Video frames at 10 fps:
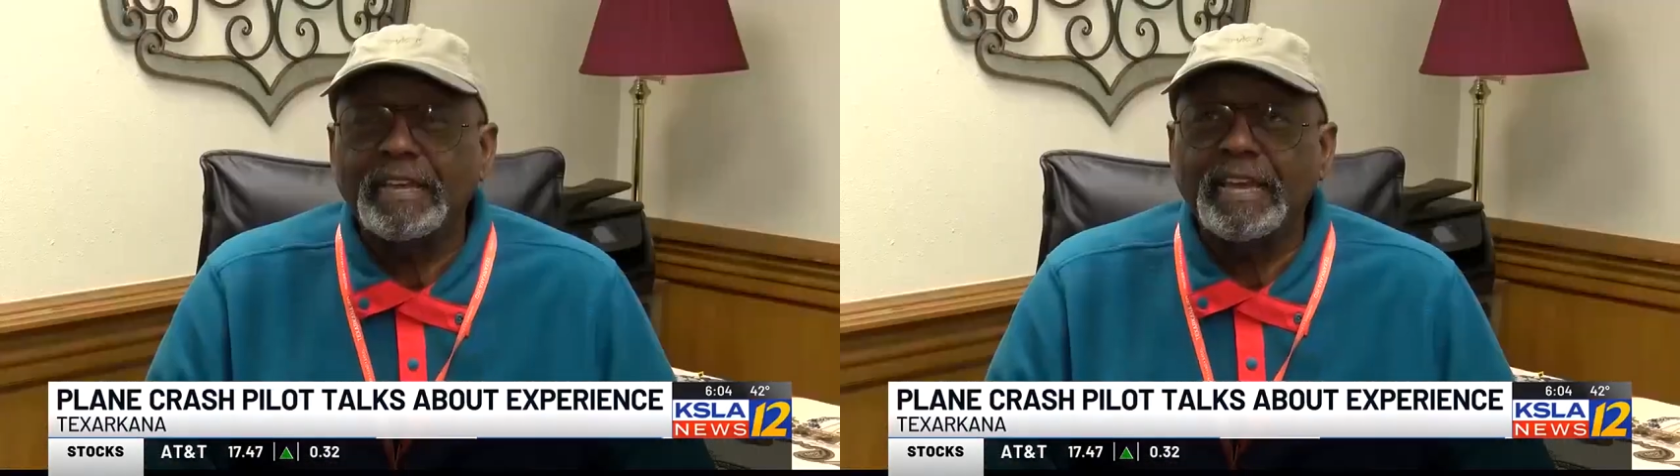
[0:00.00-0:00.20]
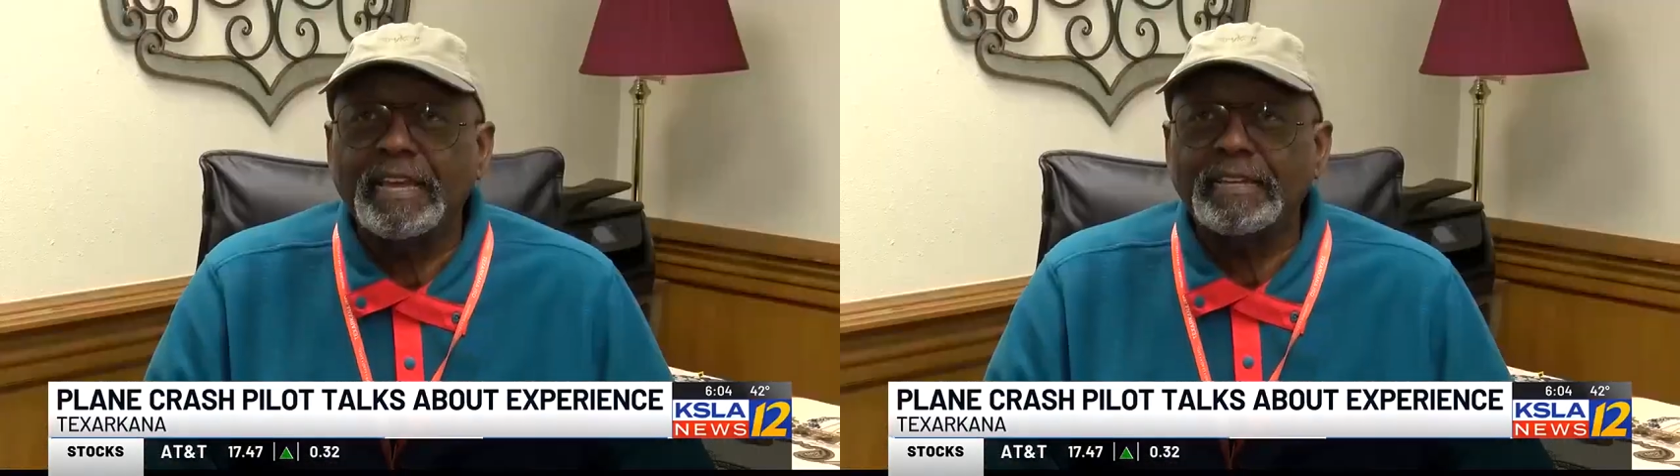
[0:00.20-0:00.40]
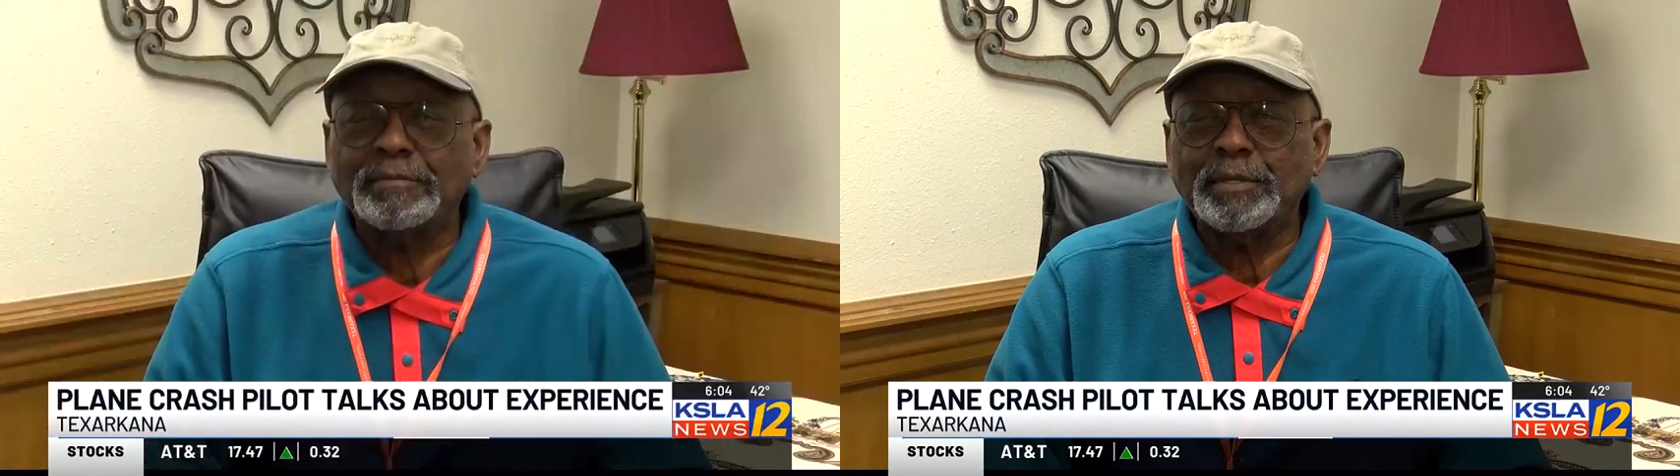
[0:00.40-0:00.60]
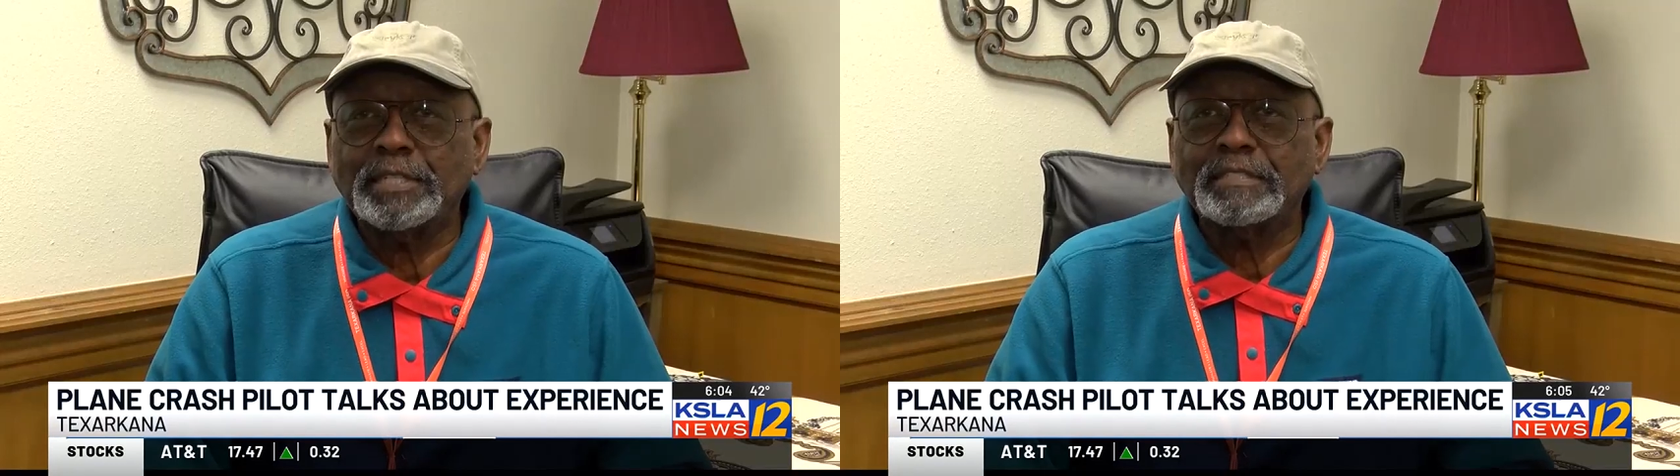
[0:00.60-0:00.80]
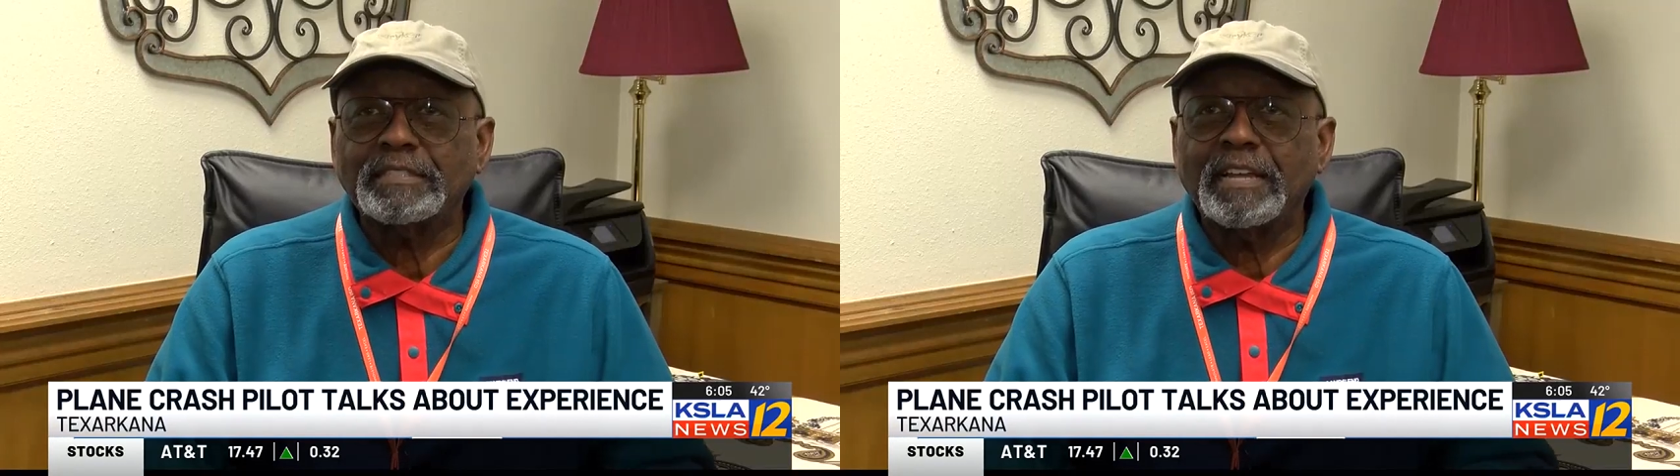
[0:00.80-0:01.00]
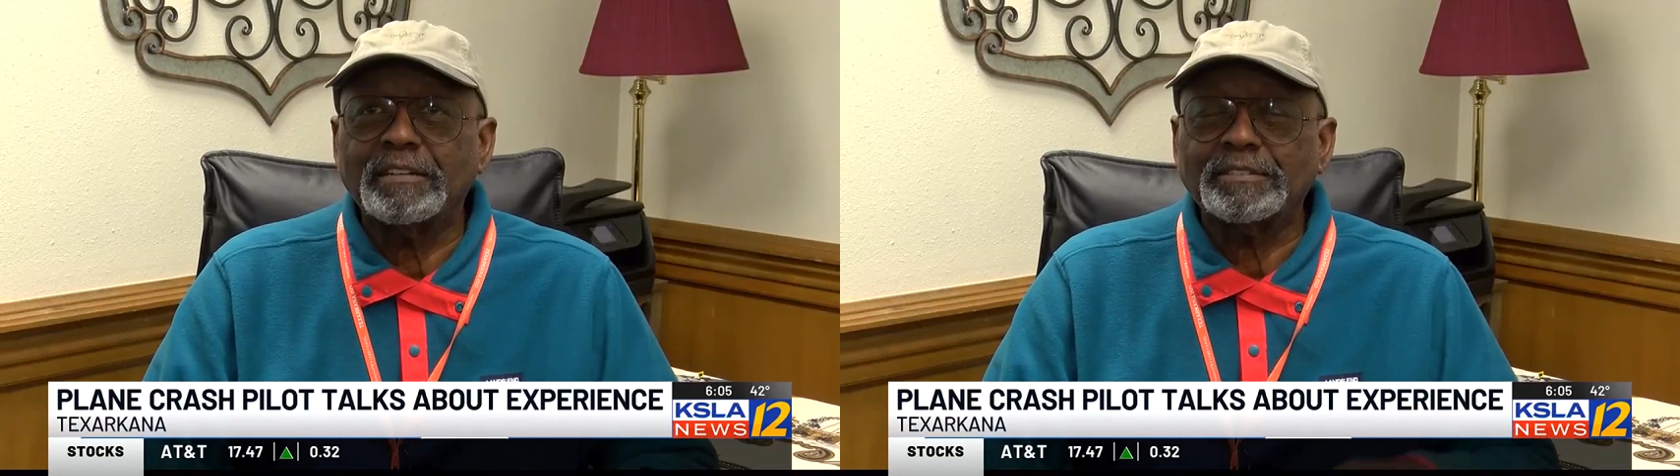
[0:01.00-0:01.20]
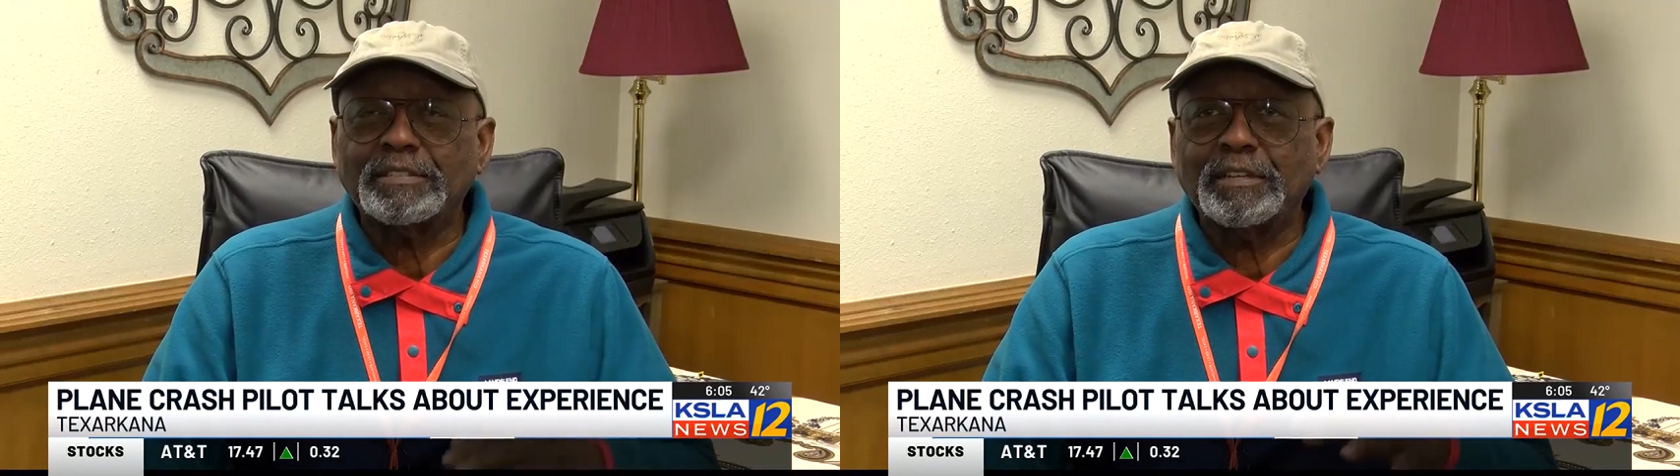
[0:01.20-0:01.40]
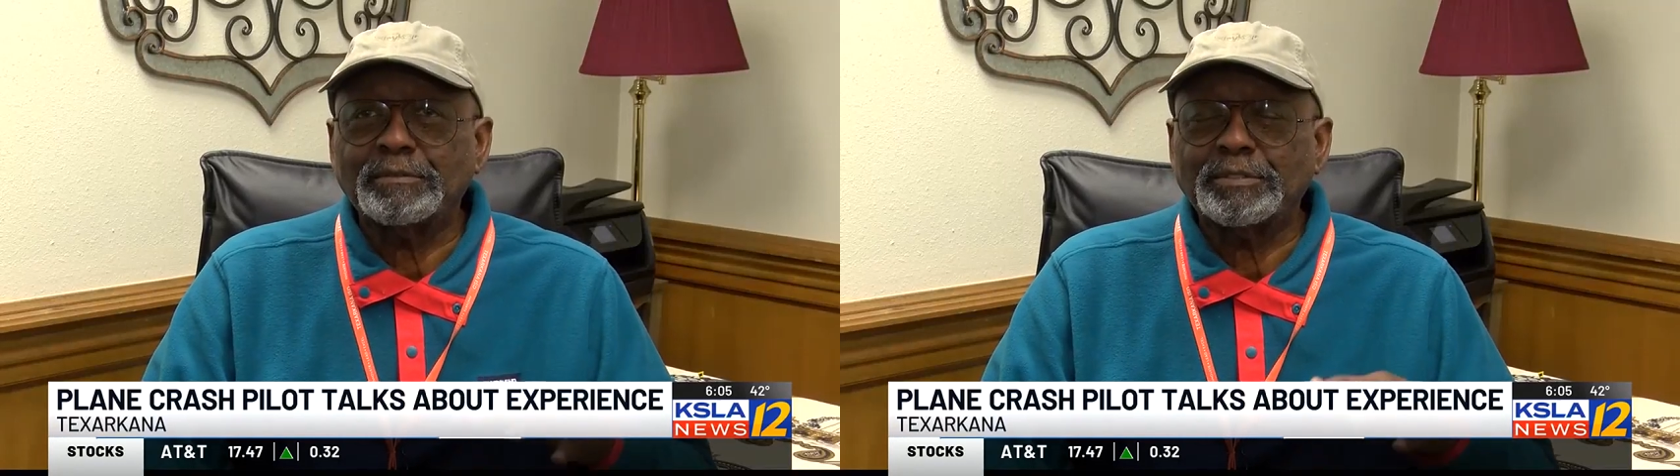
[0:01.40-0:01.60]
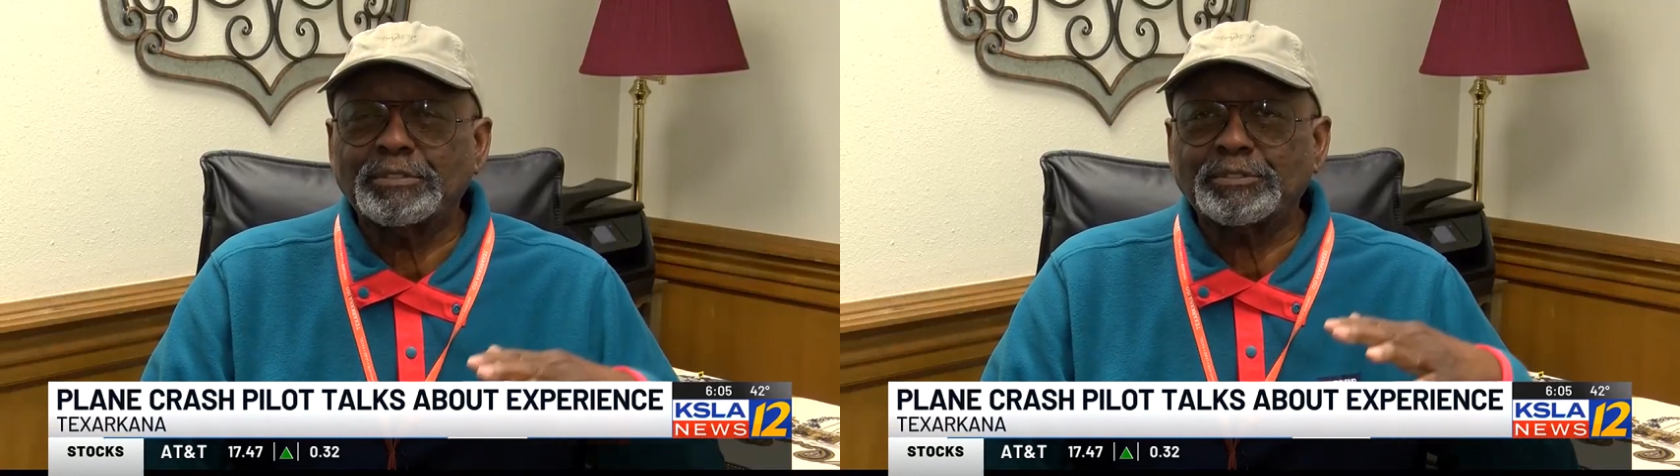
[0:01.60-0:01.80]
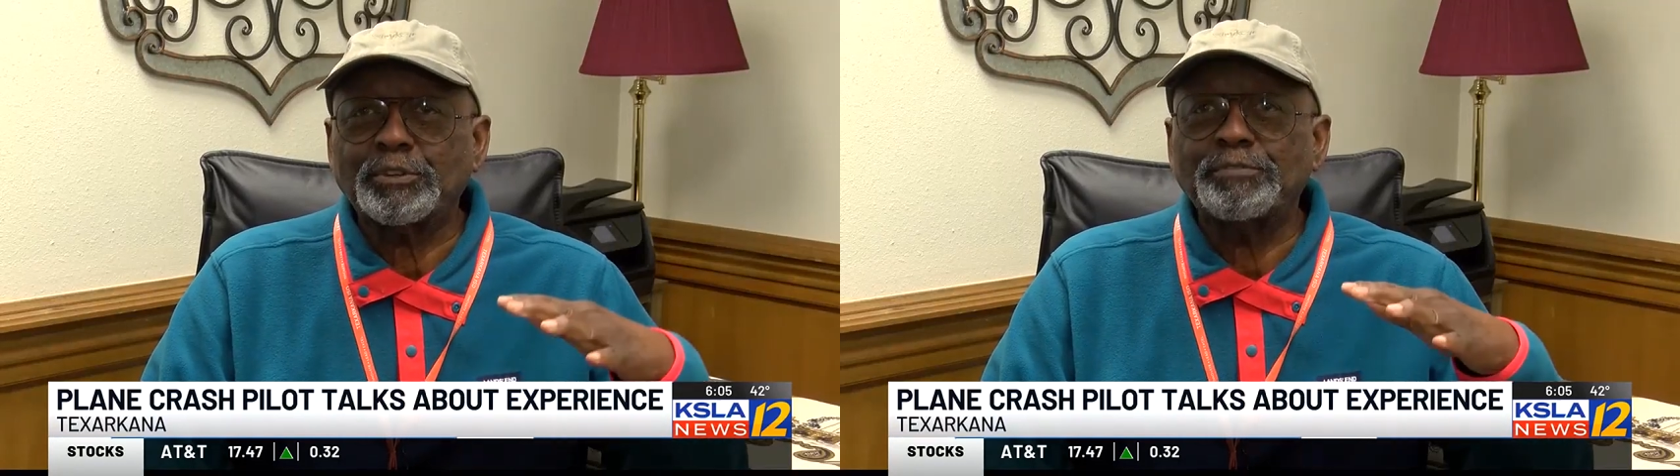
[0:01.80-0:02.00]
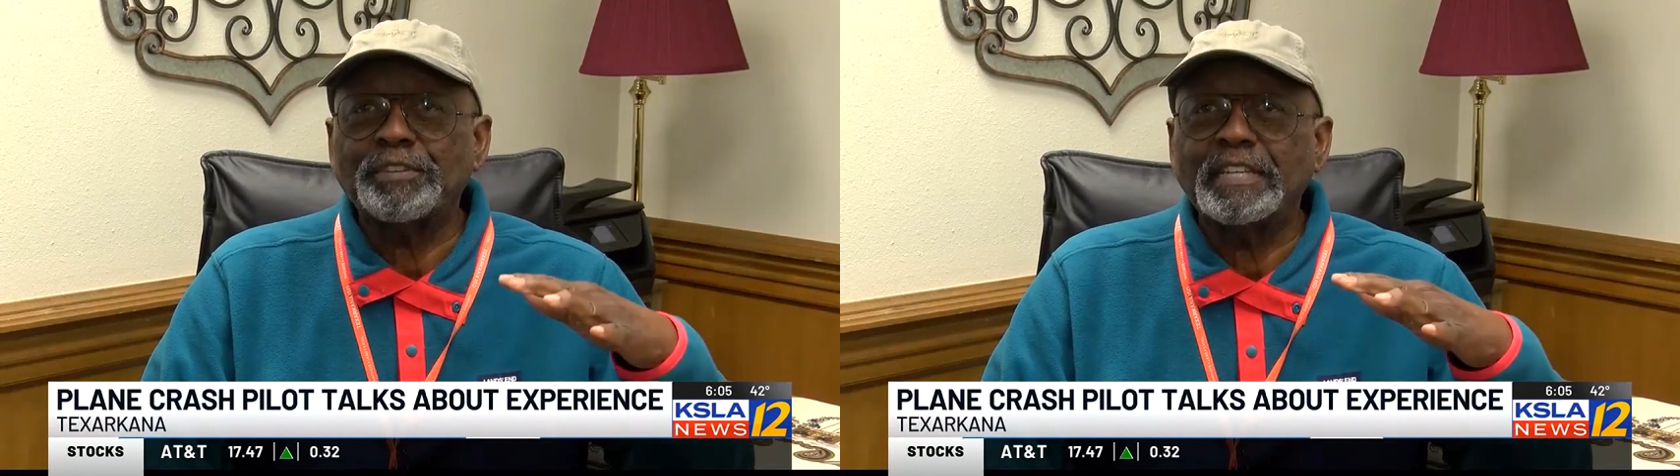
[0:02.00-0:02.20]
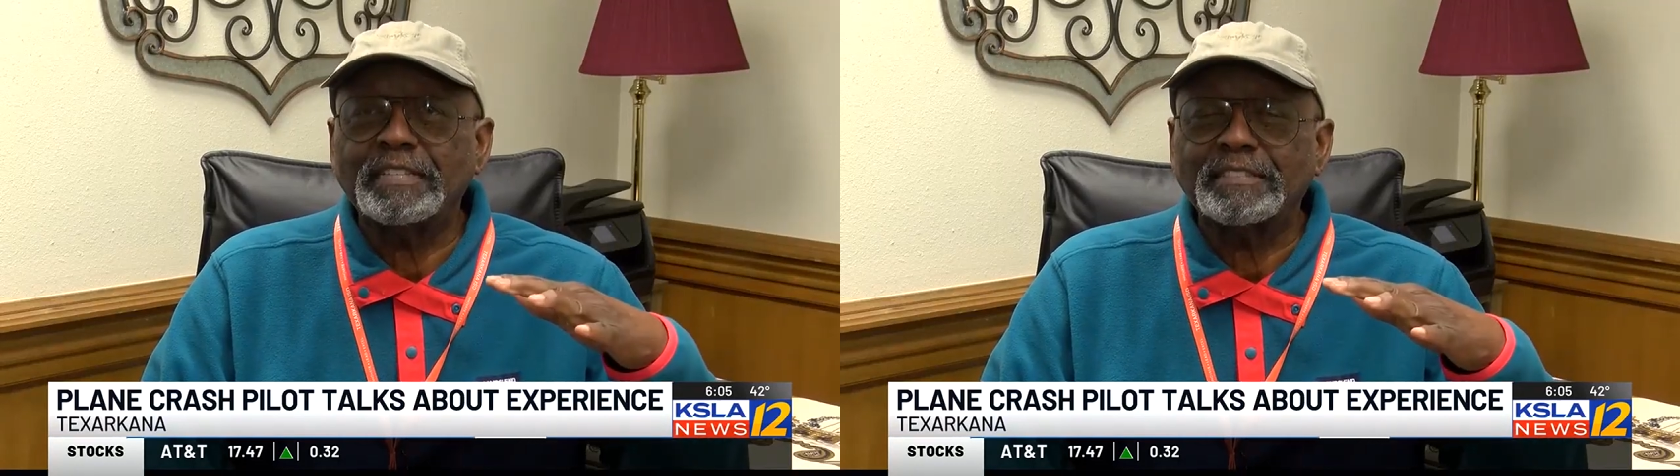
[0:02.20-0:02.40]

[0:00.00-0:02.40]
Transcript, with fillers: And we could see ourselves surfing